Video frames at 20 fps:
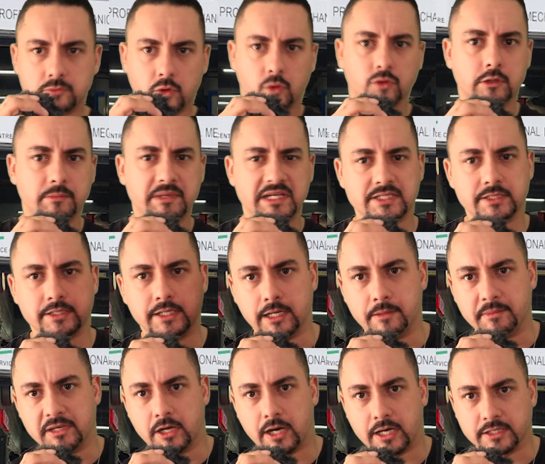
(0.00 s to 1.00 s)
All the best.
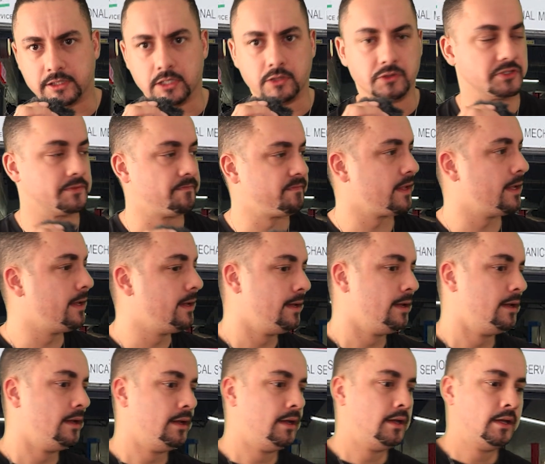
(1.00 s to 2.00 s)
Let me know how it goes
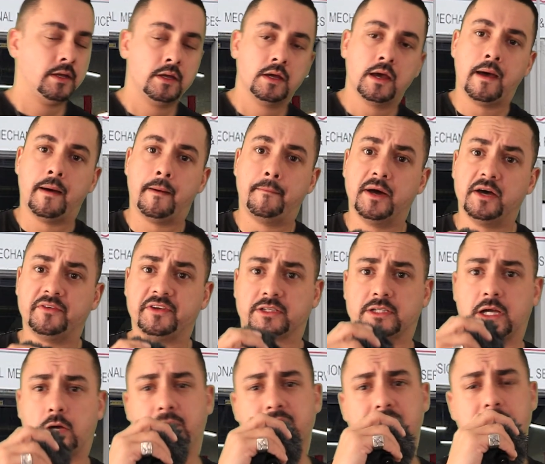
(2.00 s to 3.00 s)

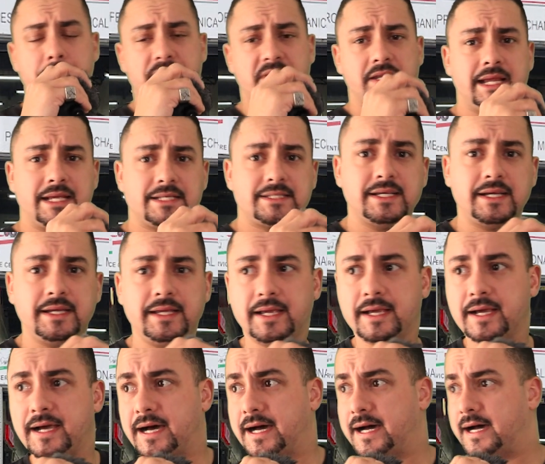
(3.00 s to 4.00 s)
perfect i wake up the next day
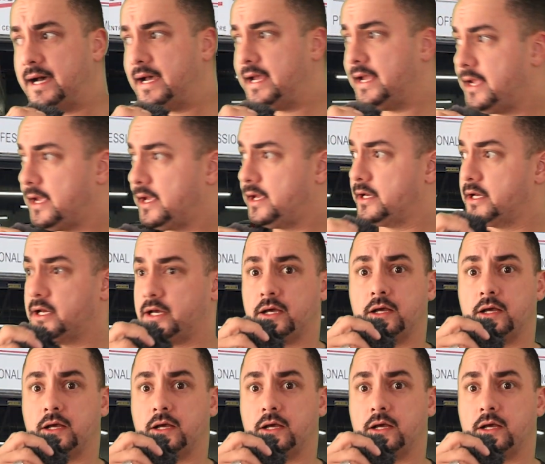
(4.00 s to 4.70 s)
i